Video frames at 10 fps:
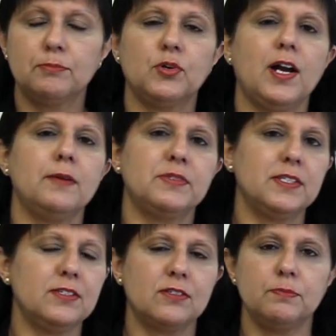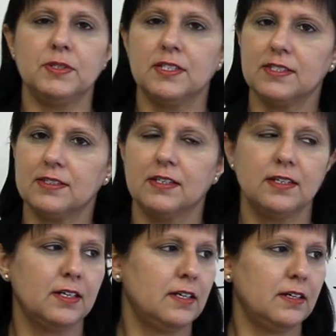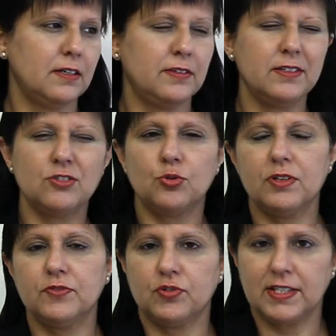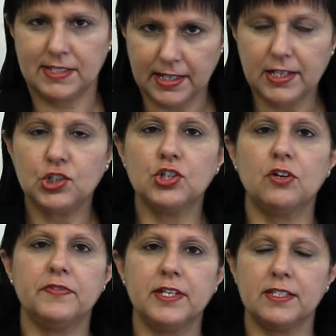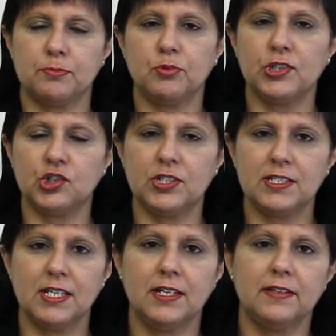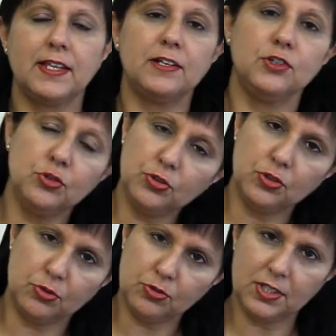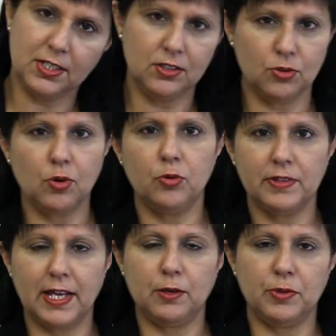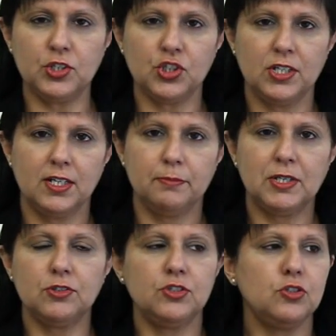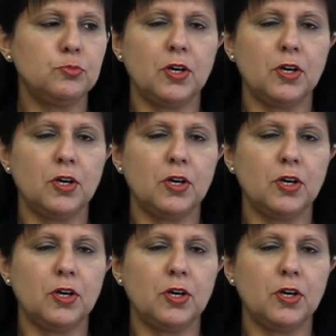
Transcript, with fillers: Perhaps these could be this, uh, this sort of translation of the expressions that you use in your own language, because you